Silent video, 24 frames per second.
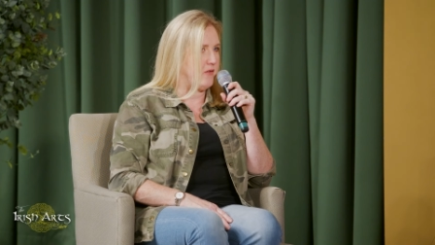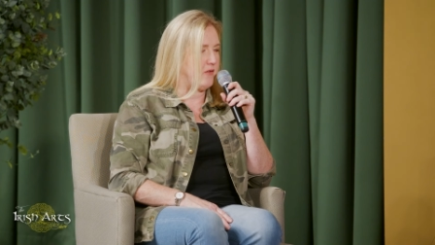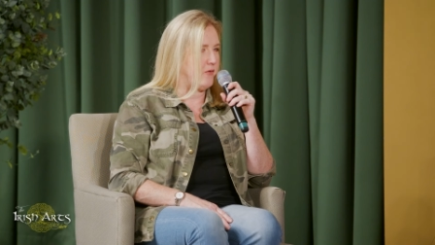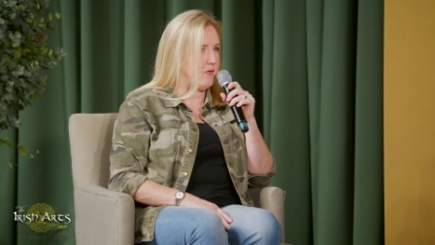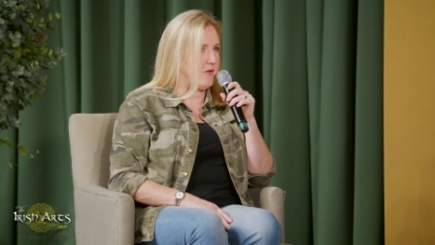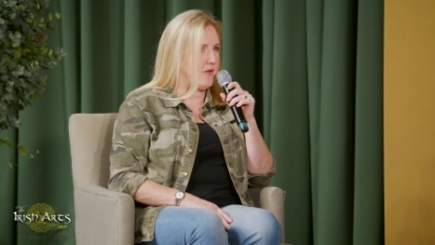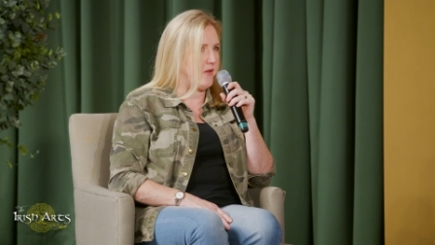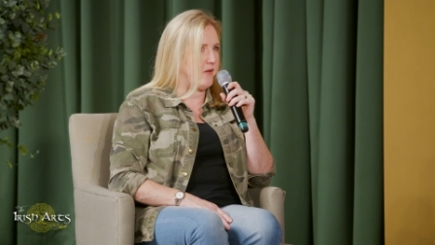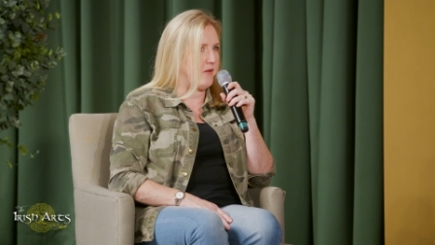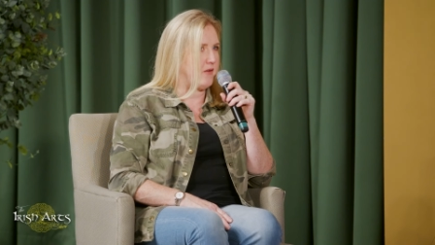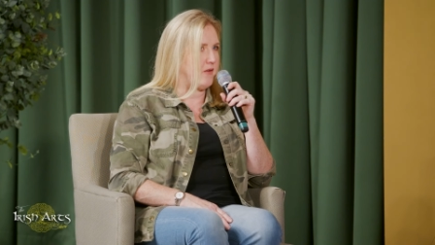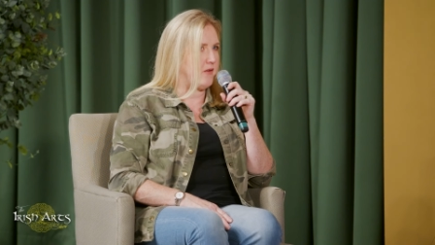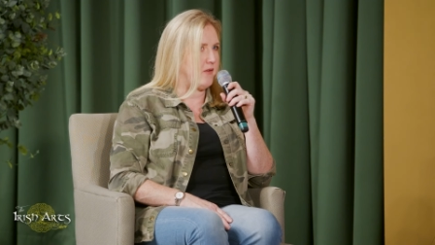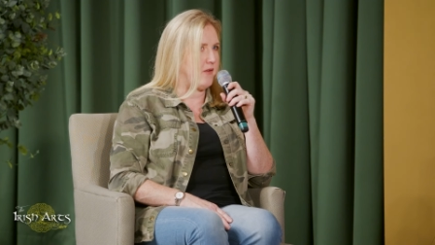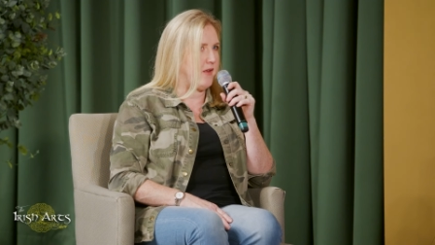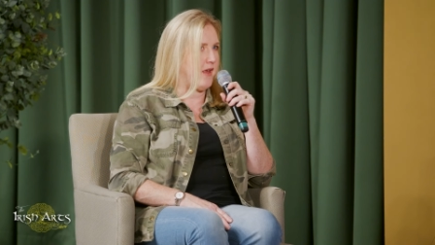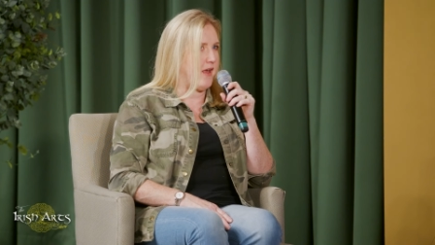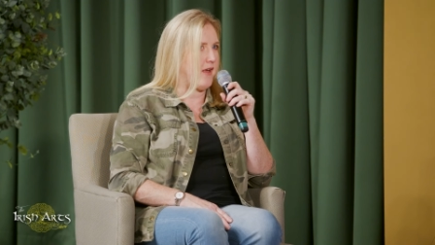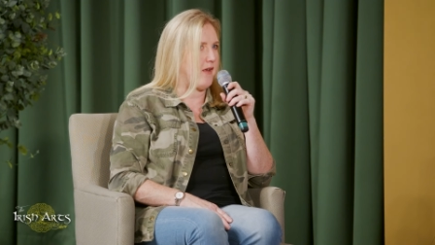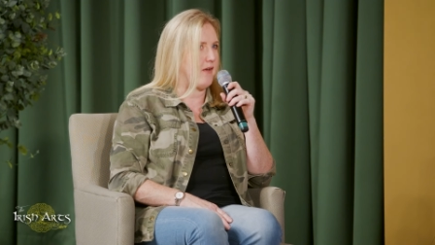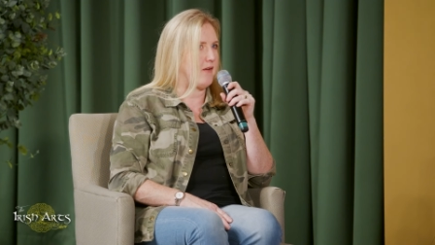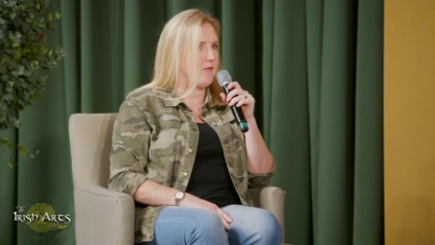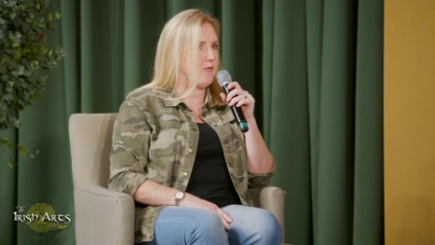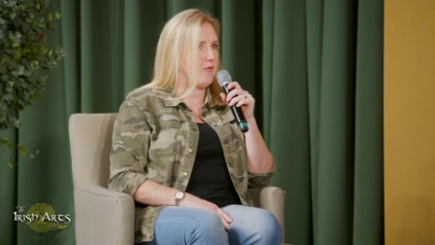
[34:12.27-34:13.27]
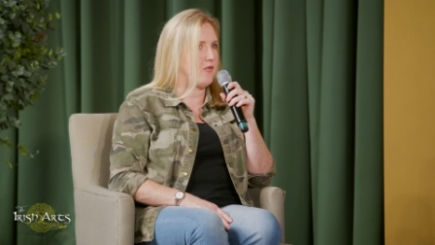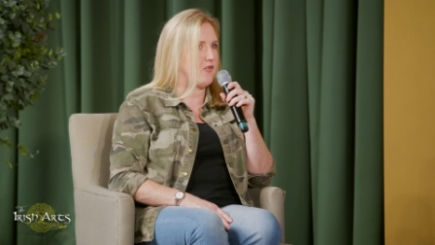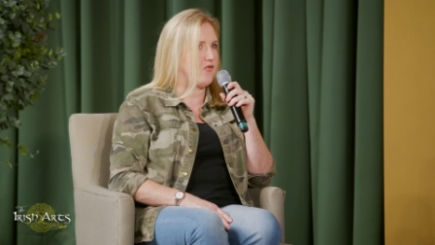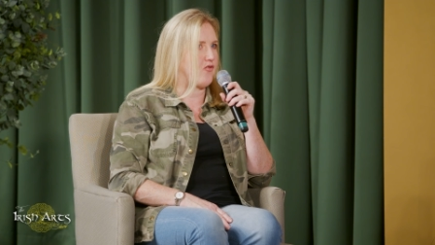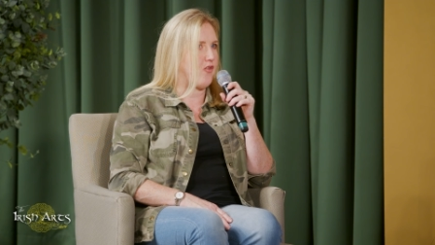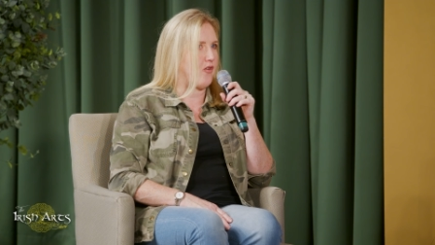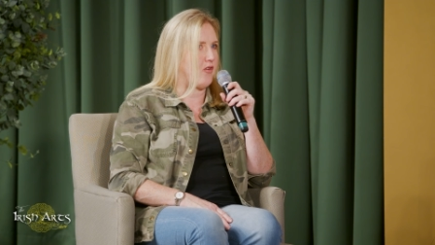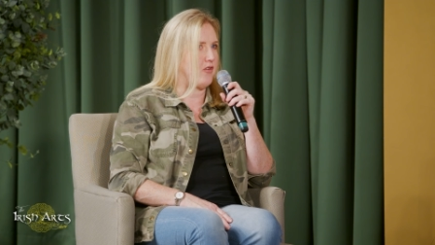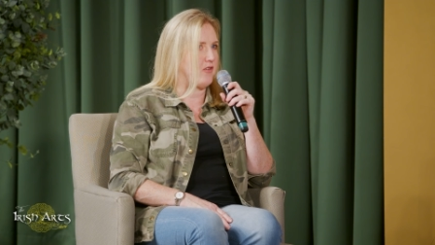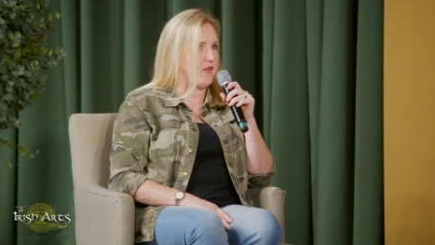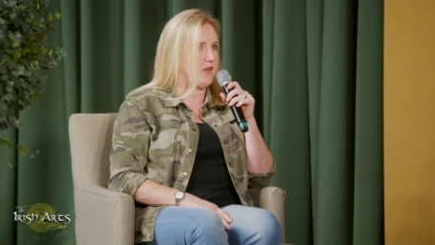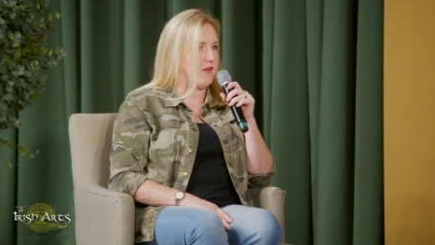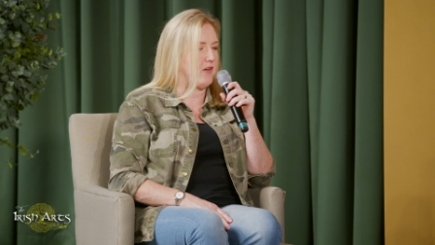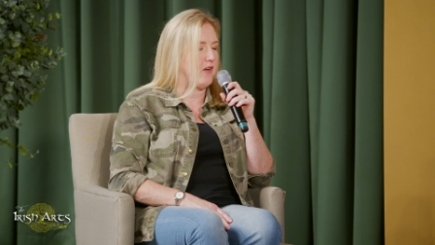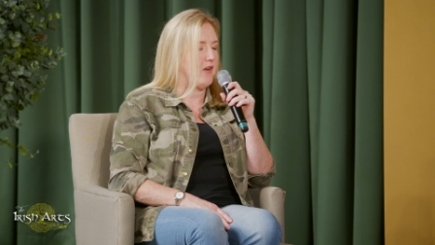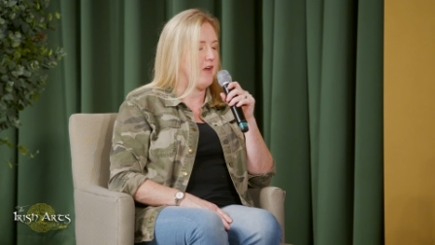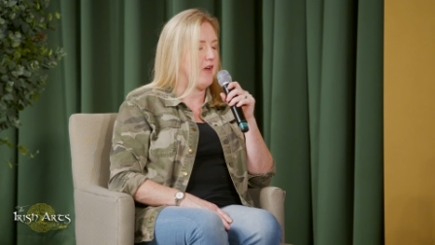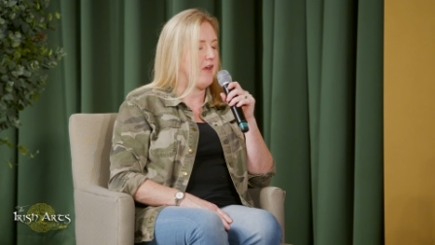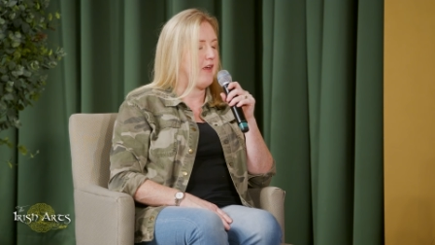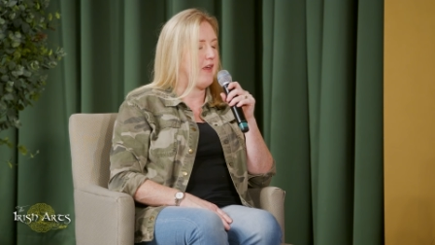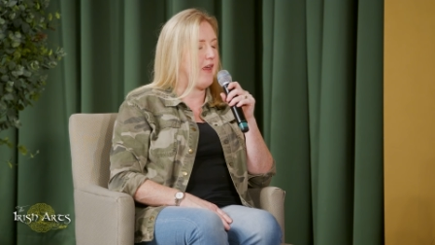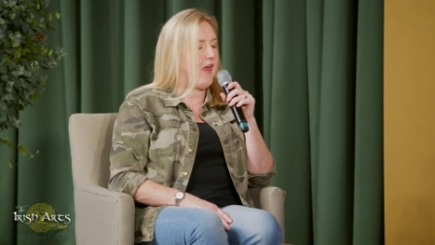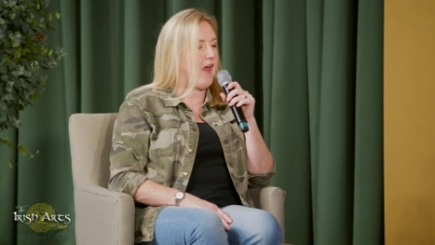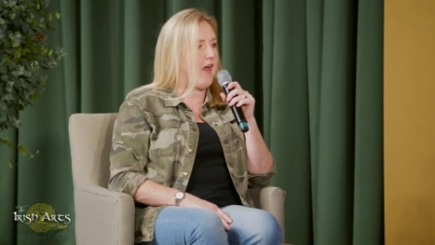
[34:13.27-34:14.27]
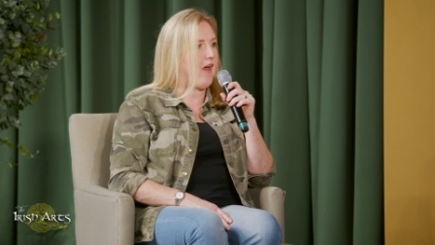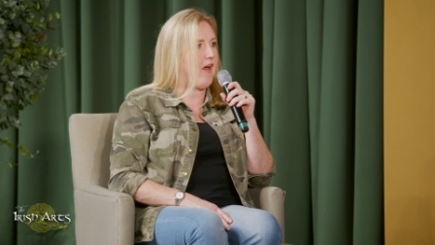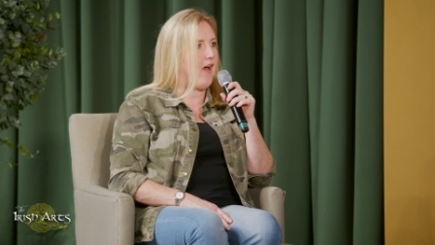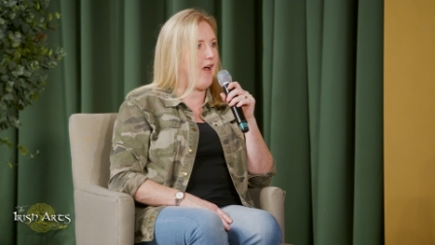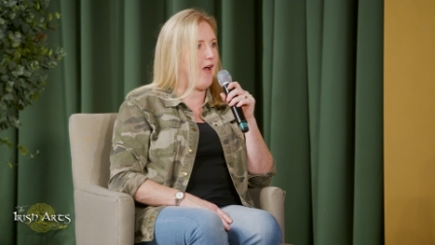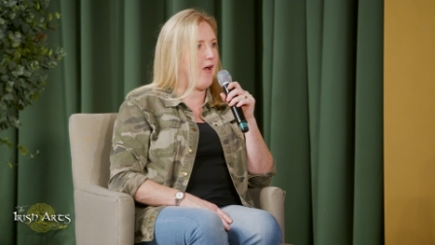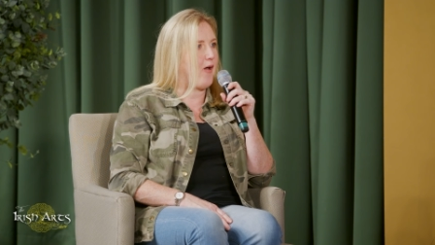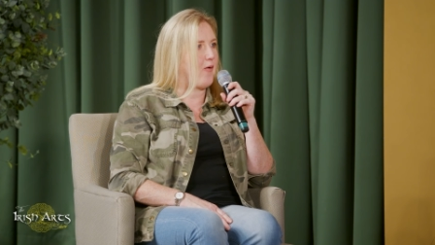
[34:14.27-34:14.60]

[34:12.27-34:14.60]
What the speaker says: Was it? Yeah, it was Drogheda. Yeah,